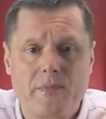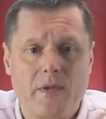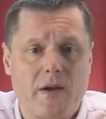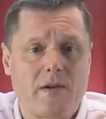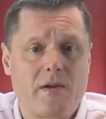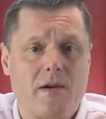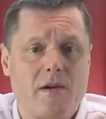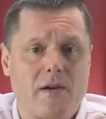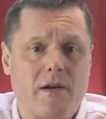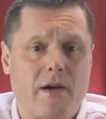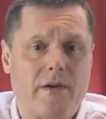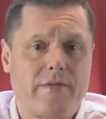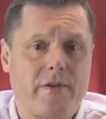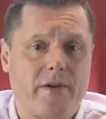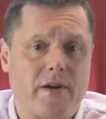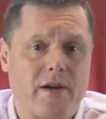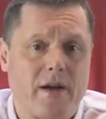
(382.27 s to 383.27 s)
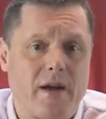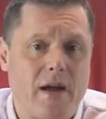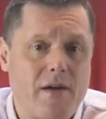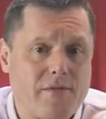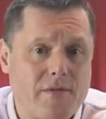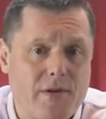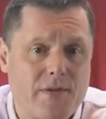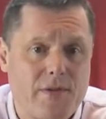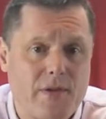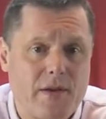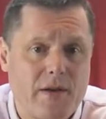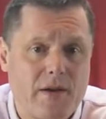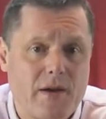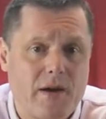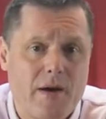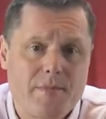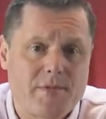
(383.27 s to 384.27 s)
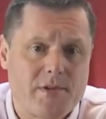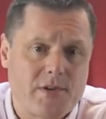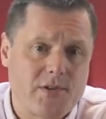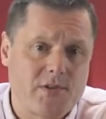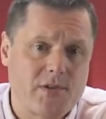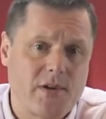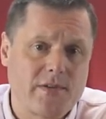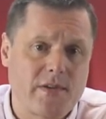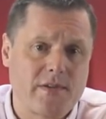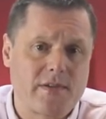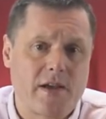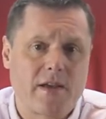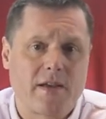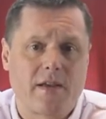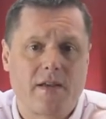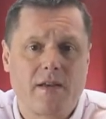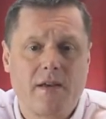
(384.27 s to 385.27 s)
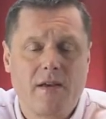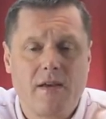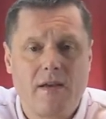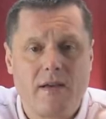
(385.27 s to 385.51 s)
I can't cover everything, I'm just trying to take